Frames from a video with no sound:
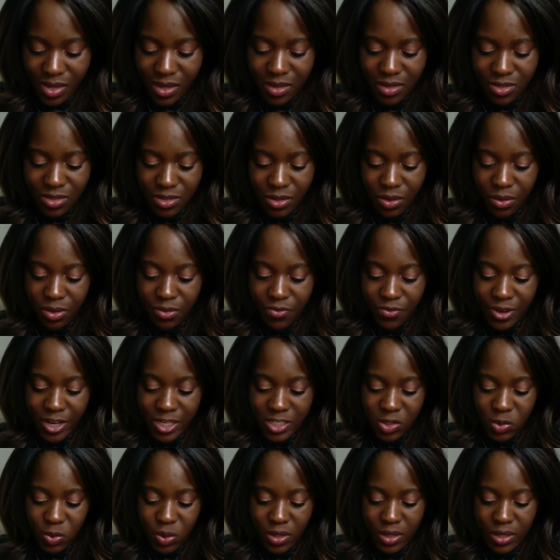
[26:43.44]
So the
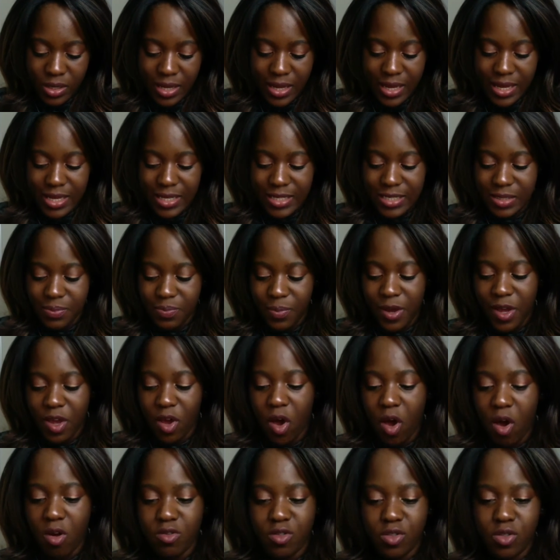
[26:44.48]
first one is by
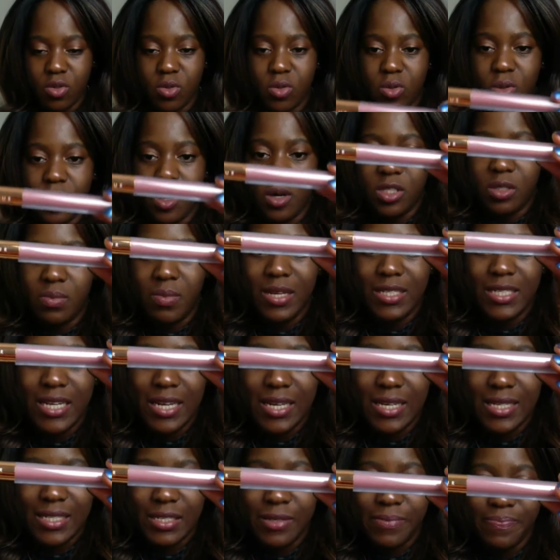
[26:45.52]
Contour
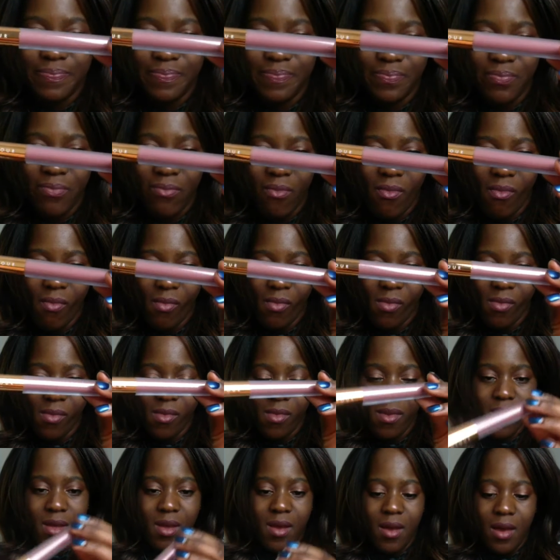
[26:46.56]
Cosmetics,
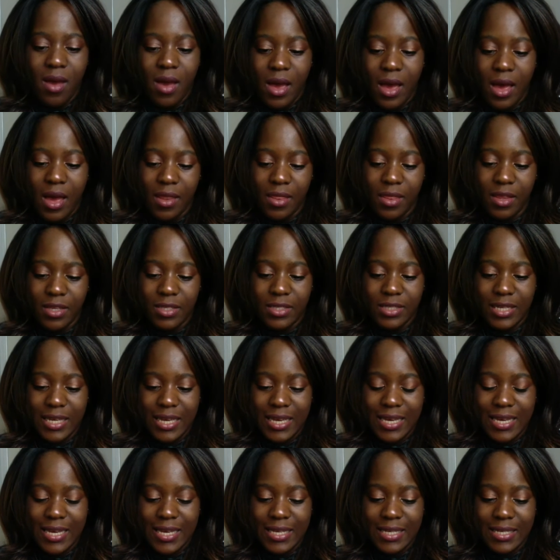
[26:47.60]
and this
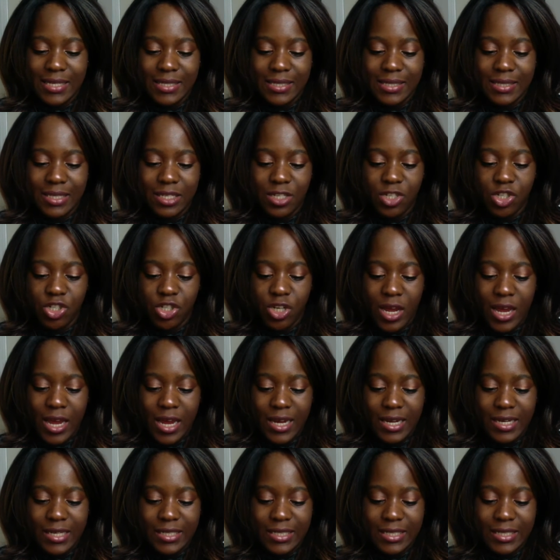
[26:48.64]
is the
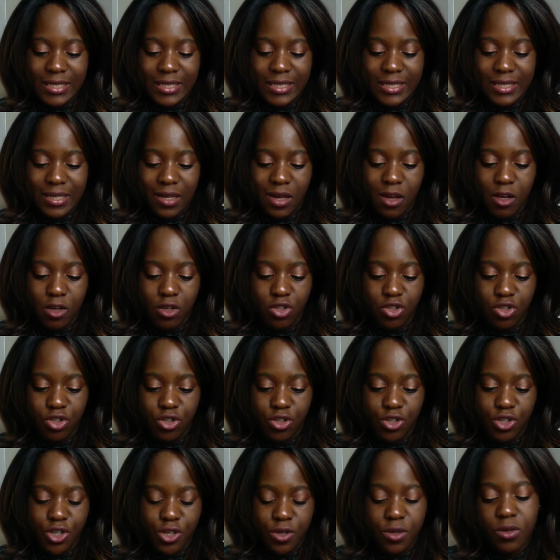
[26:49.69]
shade
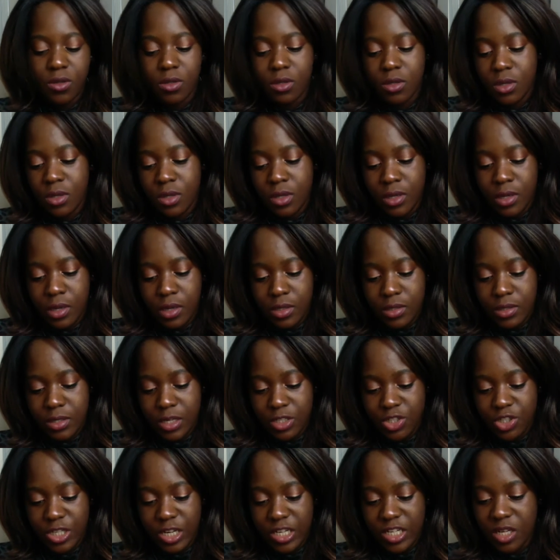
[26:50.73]
Juju. So
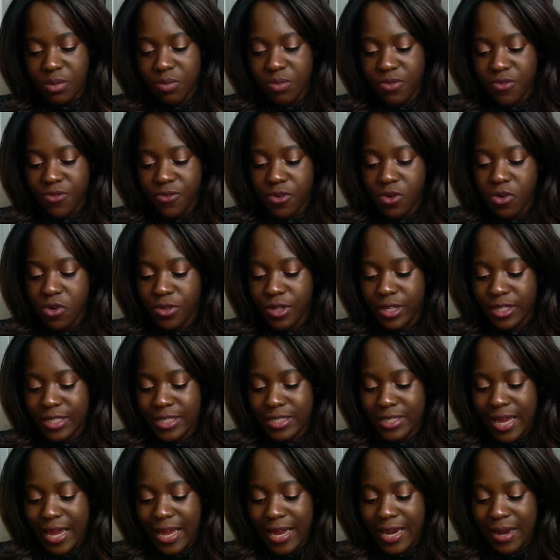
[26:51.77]
that's shade number 4. This
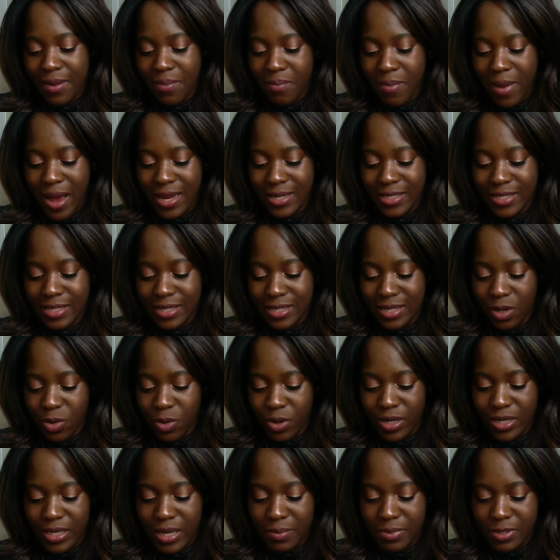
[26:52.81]
is a matte
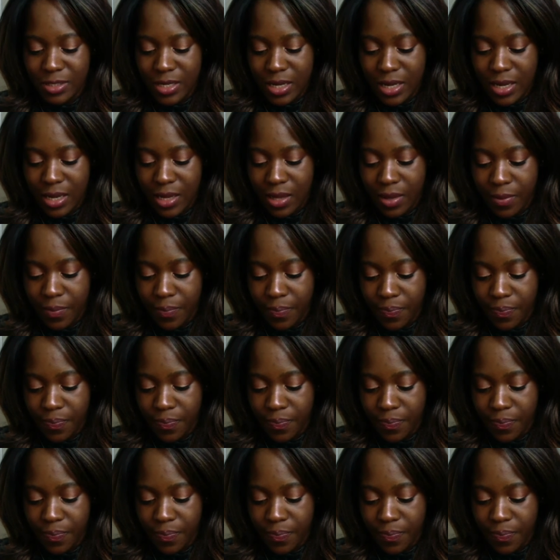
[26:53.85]
liquid lipstick.